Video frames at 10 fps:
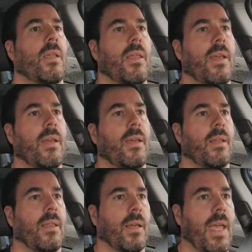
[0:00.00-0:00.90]
the
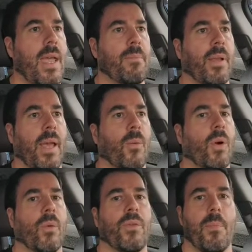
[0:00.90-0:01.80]
game plan.
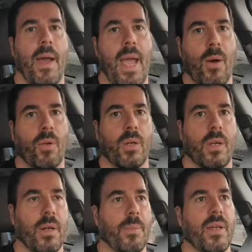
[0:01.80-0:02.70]
What was my outlook
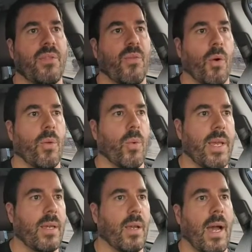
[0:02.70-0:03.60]
going to be for the
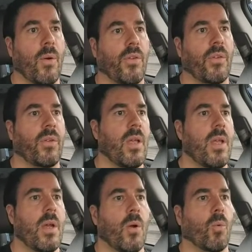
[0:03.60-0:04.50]
week? How is this
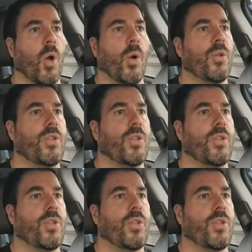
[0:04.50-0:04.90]
road